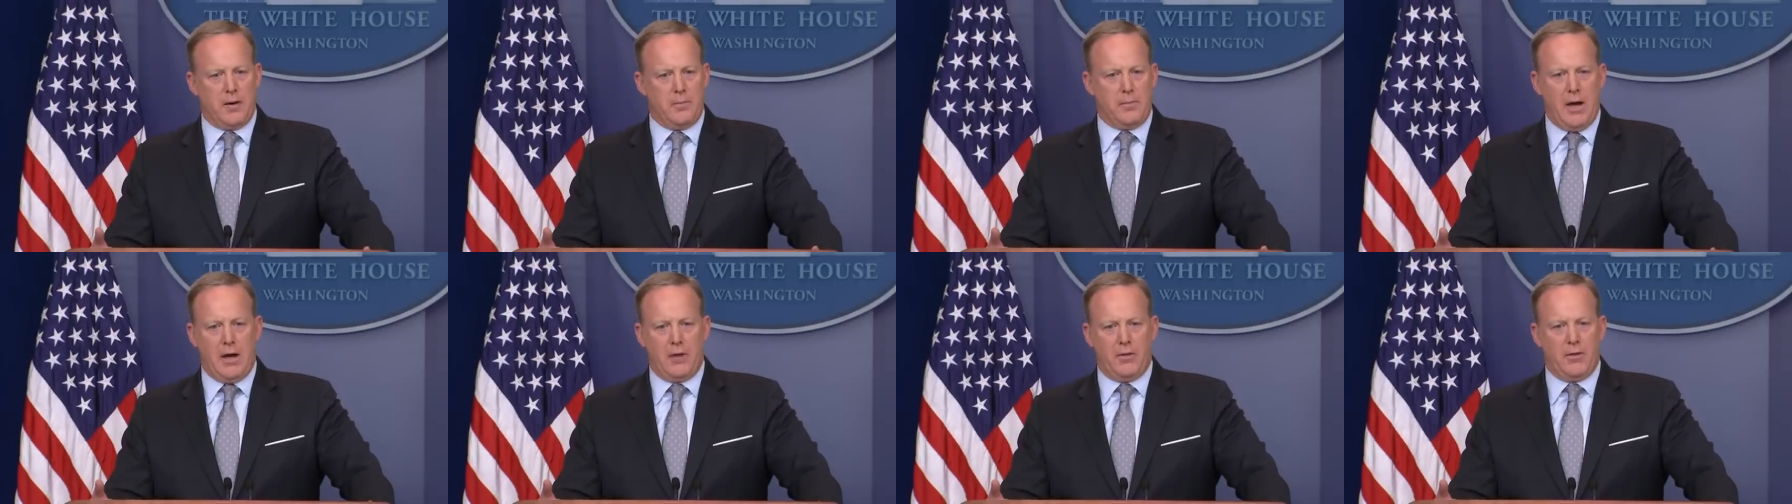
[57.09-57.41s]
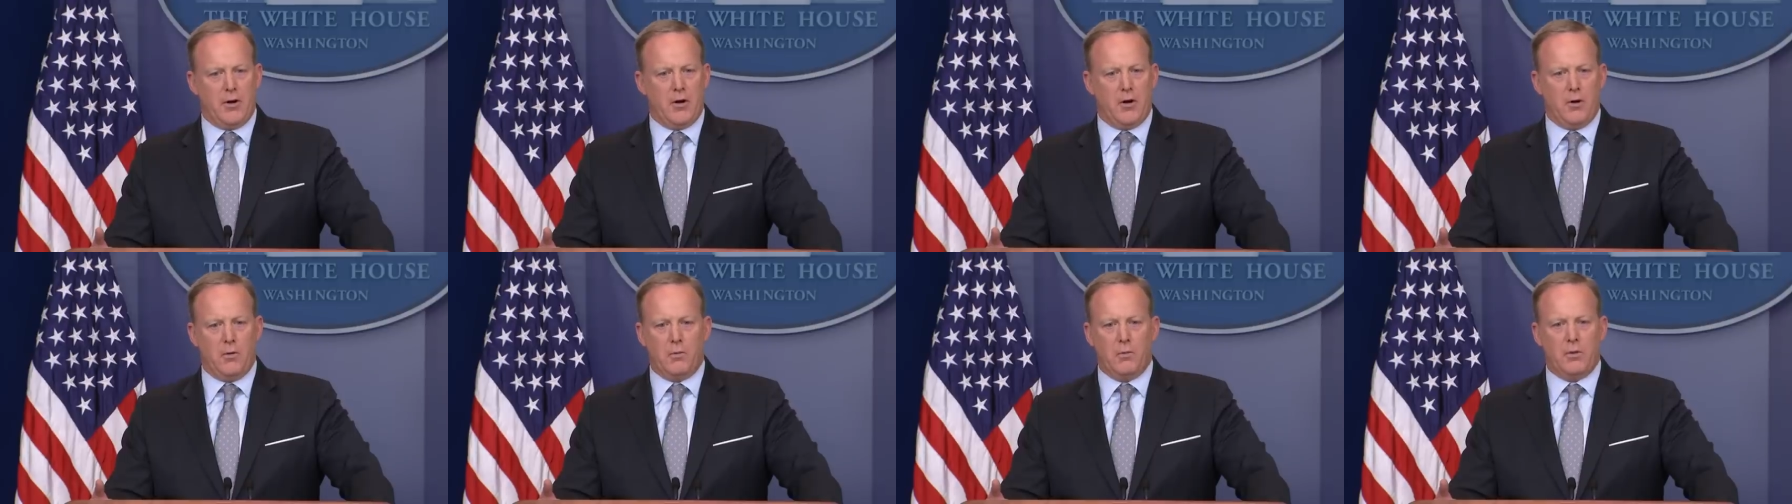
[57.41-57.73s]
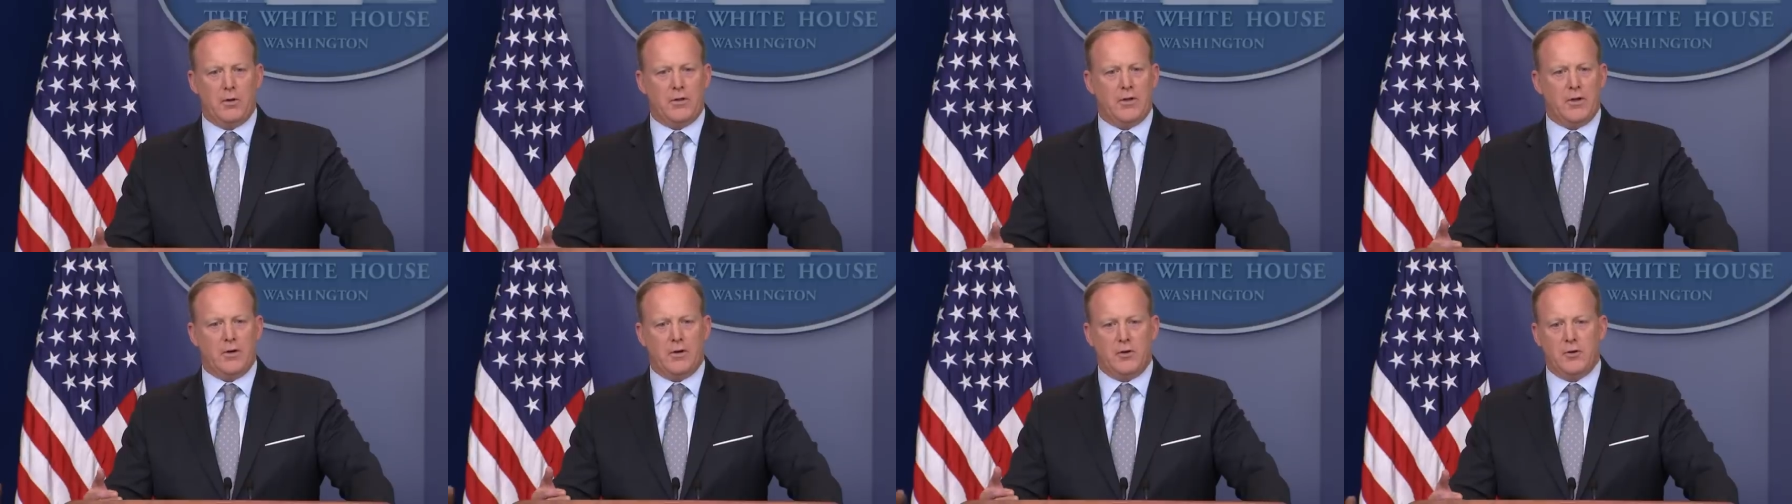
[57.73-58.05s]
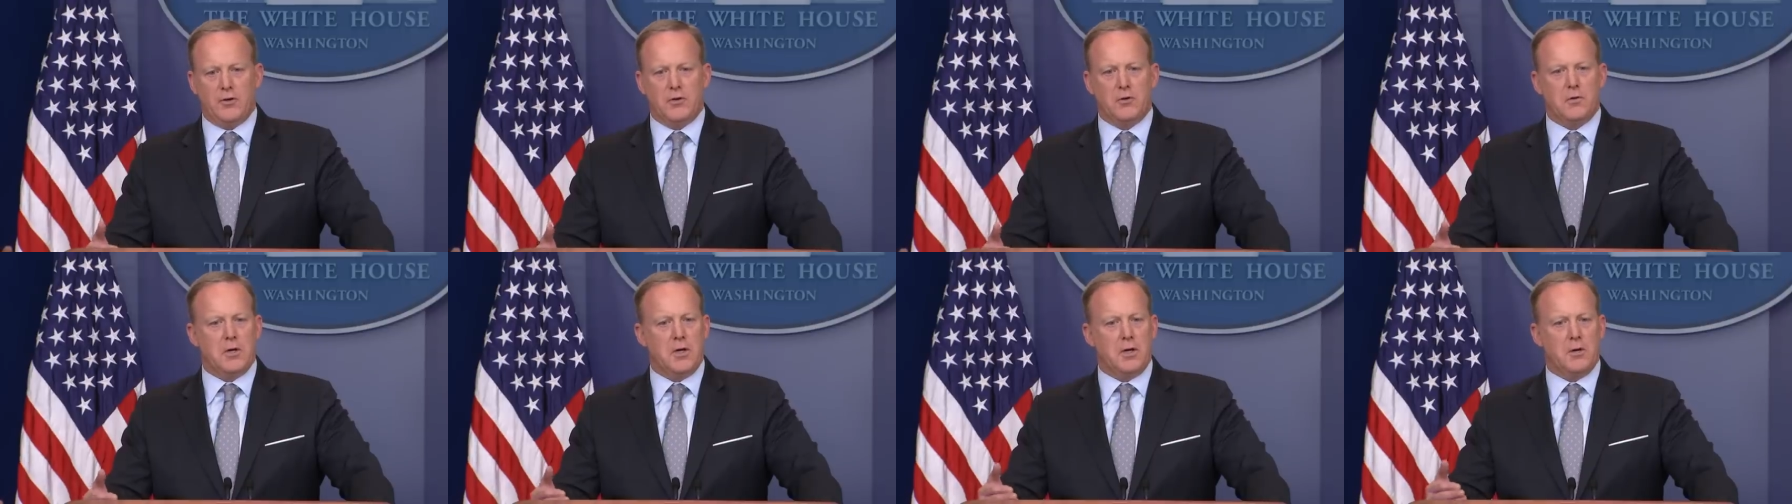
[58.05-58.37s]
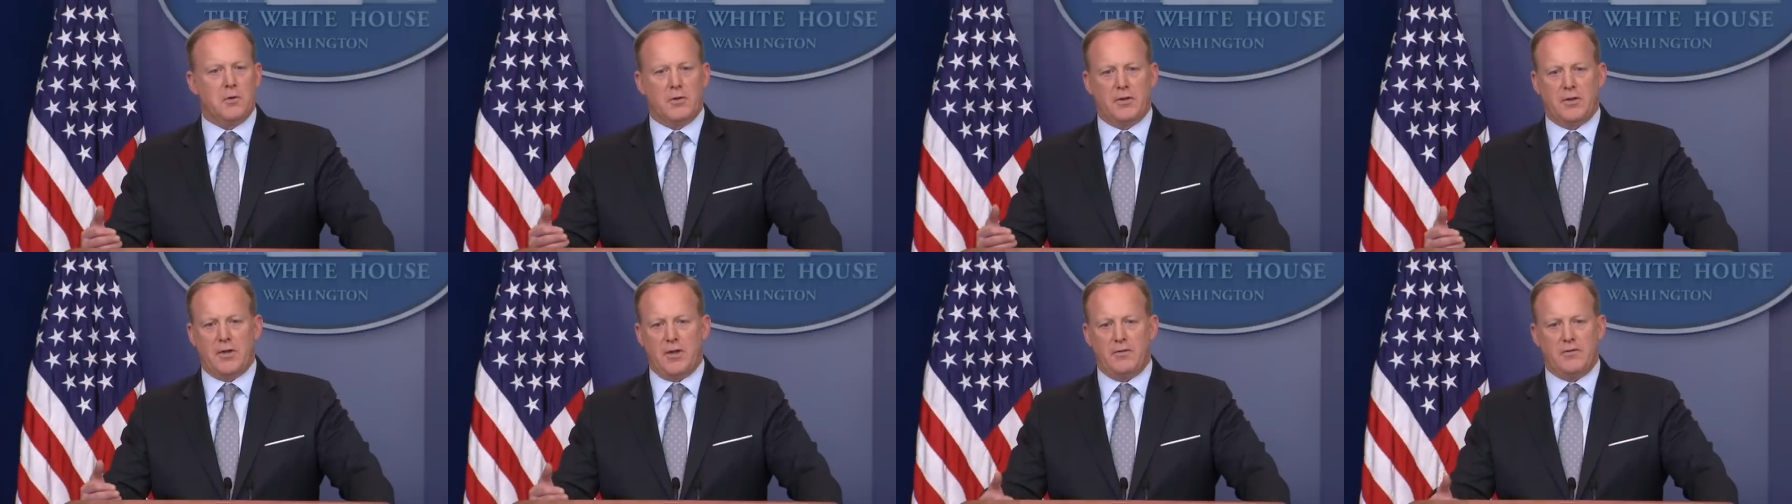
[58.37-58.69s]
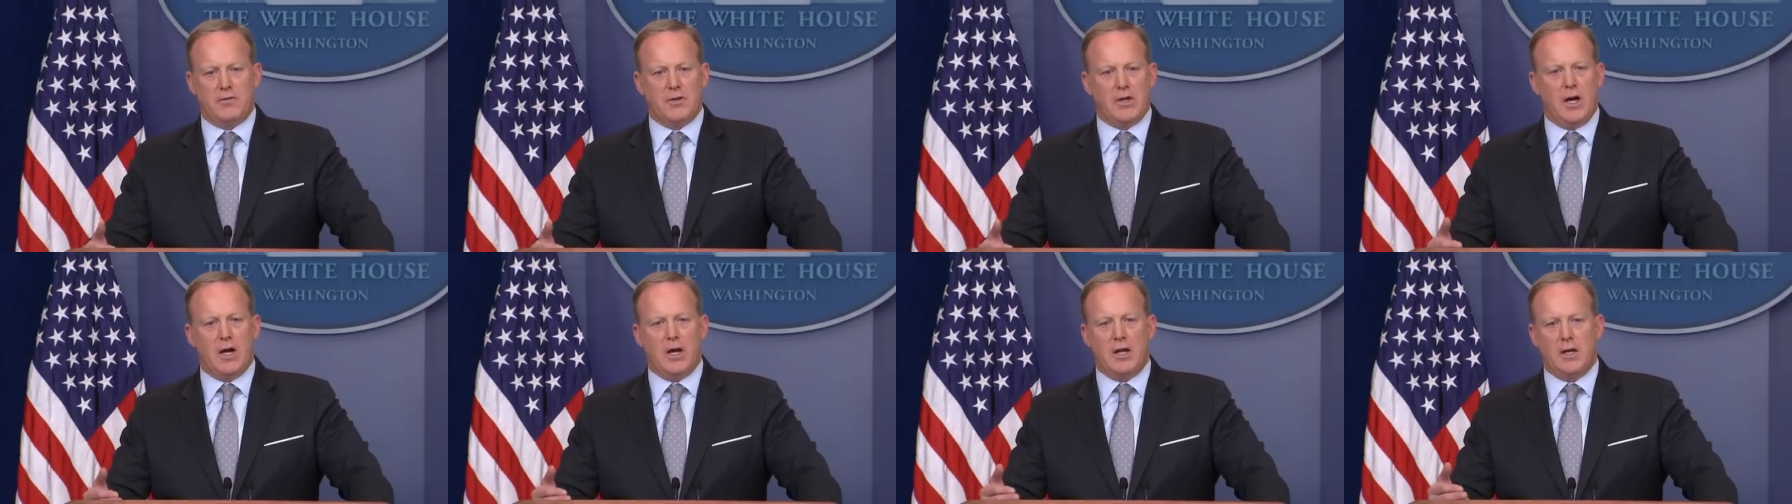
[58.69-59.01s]
about their what they're doing, what
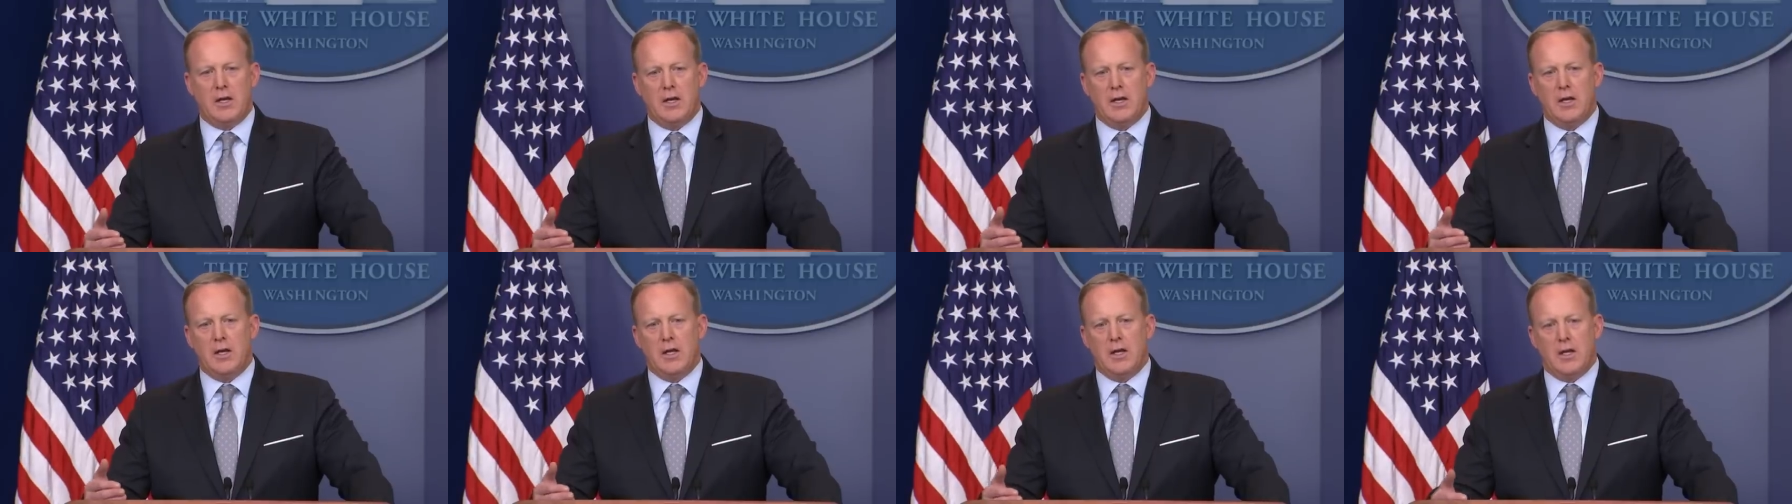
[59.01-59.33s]
they've done.